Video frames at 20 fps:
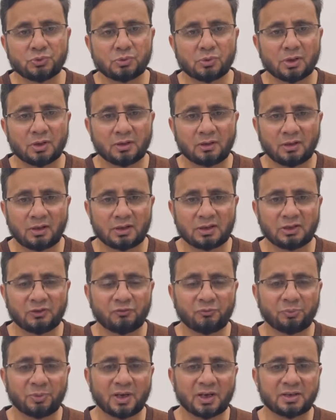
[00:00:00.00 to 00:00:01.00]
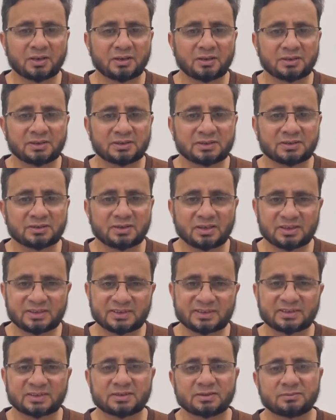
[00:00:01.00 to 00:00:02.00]
a lot of practice
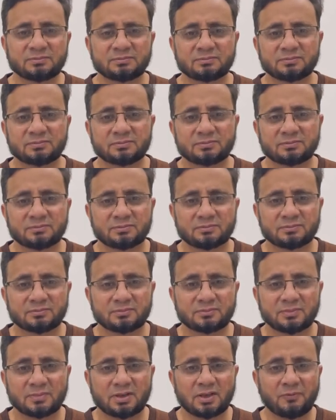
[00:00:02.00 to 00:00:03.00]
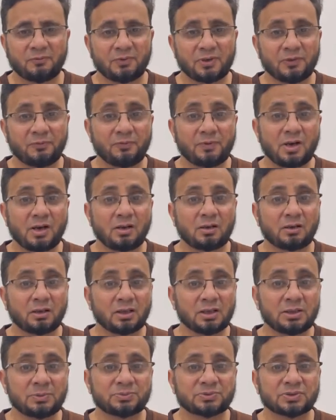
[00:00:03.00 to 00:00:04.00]
tests of different
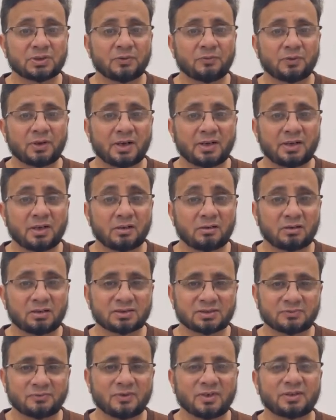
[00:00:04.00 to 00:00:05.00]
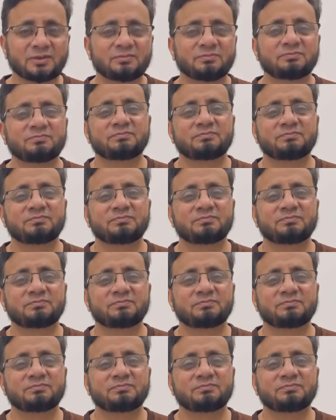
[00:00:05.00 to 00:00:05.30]
types of writing task 1.